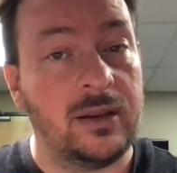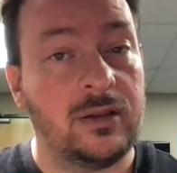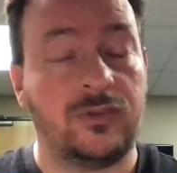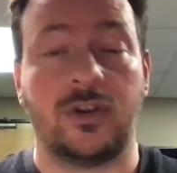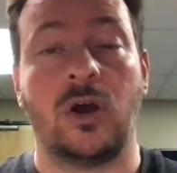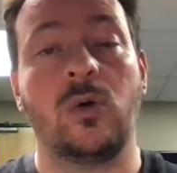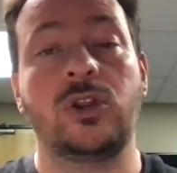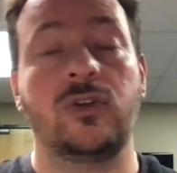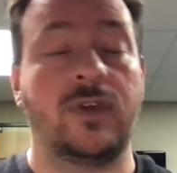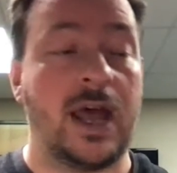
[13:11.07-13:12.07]
So
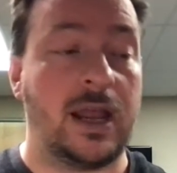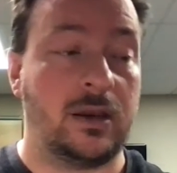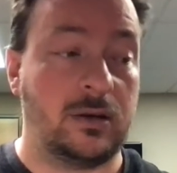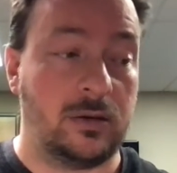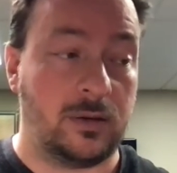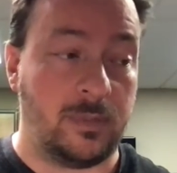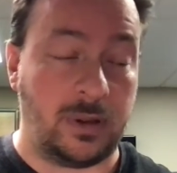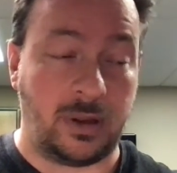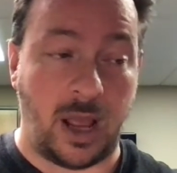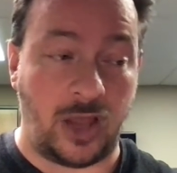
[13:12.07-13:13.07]
you've got the
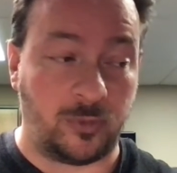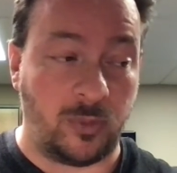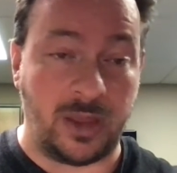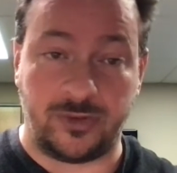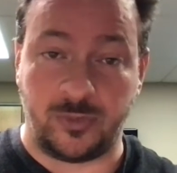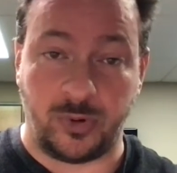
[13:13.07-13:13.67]
gospel message